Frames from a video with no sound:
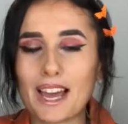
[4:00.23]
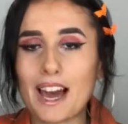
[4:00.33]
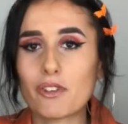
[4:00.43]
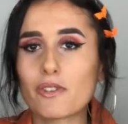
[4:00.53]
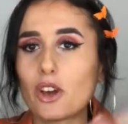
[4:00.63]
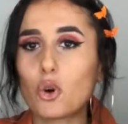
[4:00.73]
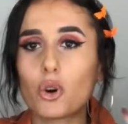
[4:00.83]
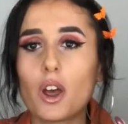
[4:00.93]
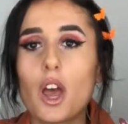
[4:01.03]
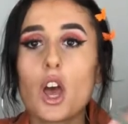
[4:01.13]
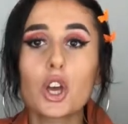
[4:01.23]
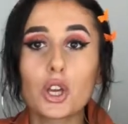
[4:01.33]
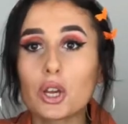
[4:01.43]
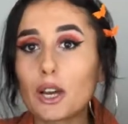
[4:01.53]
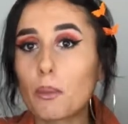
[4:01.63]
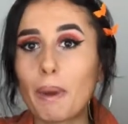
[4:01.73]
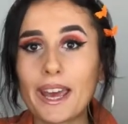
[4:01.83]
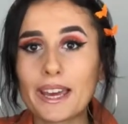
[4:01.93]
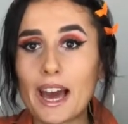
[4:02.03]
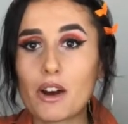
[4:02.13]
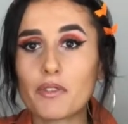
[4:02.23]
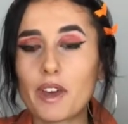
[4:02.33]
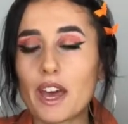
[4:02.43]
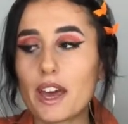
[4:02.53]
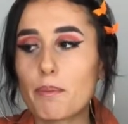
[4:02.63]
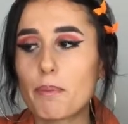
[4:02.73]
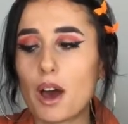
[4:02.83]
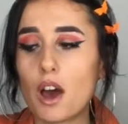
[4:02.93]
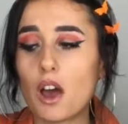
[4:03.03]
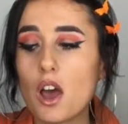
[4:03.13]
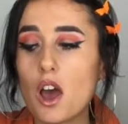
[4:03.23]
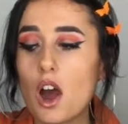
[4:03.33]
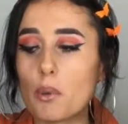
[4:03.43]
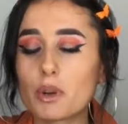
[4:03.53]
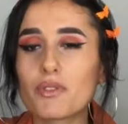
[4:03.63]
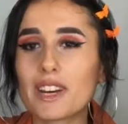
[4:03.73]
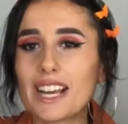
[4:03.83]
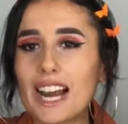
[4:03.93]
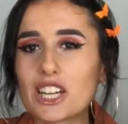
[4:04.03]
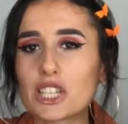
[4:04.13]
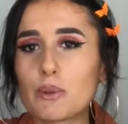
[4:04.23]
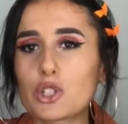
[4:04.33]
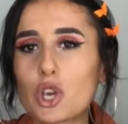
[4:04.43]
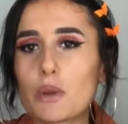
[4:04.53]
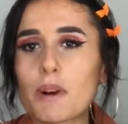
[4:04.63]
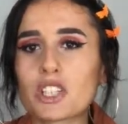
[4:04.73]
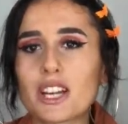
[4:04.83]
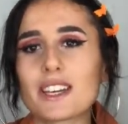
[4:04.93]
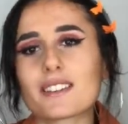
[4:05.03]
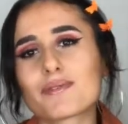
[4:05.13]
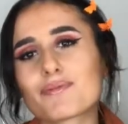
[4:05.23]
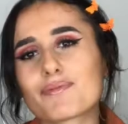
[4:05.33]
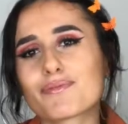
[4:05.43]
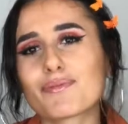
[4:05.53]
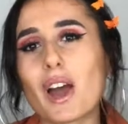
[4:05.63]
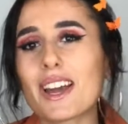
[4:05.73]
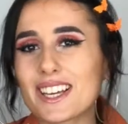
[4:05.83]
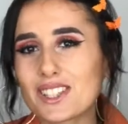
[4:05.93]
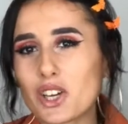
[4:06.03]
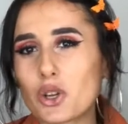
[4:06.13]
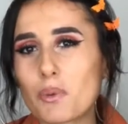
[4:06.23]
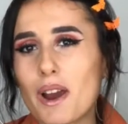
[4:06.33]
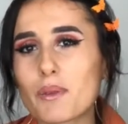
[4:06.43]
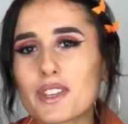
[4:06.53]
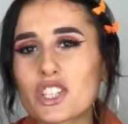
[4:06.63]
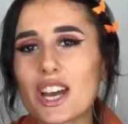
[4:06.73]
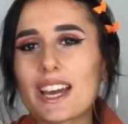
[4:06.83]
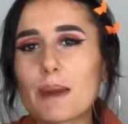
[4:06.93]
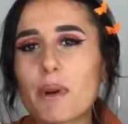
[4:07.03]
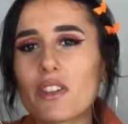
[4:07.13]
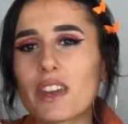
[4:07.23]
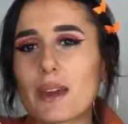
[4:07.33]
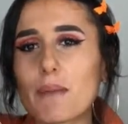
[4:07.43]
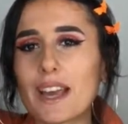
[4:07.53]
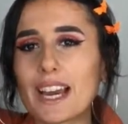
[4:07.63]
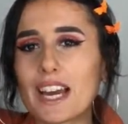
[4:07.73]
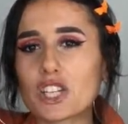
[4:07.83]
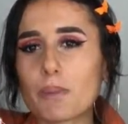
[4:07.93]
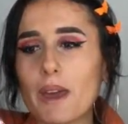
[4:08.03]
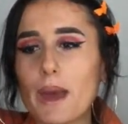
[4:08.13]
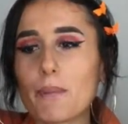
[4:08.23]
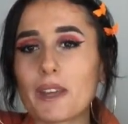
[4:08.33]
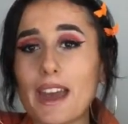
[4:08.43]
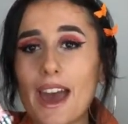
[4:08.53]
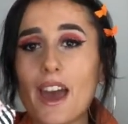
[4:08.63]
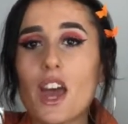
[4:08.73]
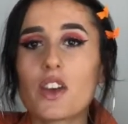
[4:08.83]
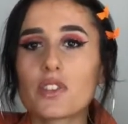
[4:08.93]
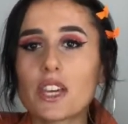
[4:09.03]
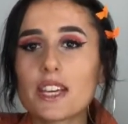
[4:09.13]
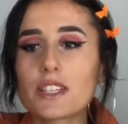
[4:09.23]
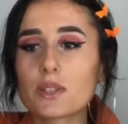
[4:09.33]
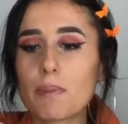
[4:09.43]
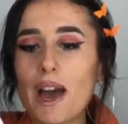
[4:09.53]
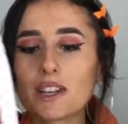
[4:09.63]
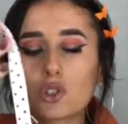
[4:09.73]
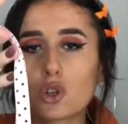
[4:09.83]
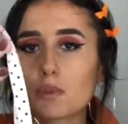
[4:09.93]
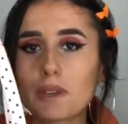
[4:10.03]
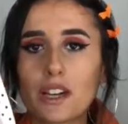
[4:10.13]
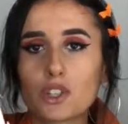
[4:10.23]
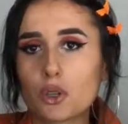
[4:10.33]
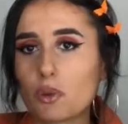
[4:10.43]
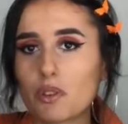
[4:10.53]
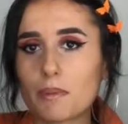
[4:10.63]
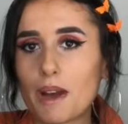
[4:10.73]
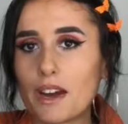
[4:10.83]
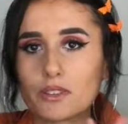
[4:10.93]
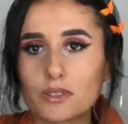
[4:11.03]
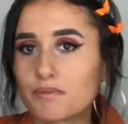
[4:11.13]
outfit or a cute little pink outfit, but I wouldn't really clash it with too much. Like, I guess I could wear it with this jacket, but I think it might clash a bit. But yeah, these bags cost me like £2 or £3.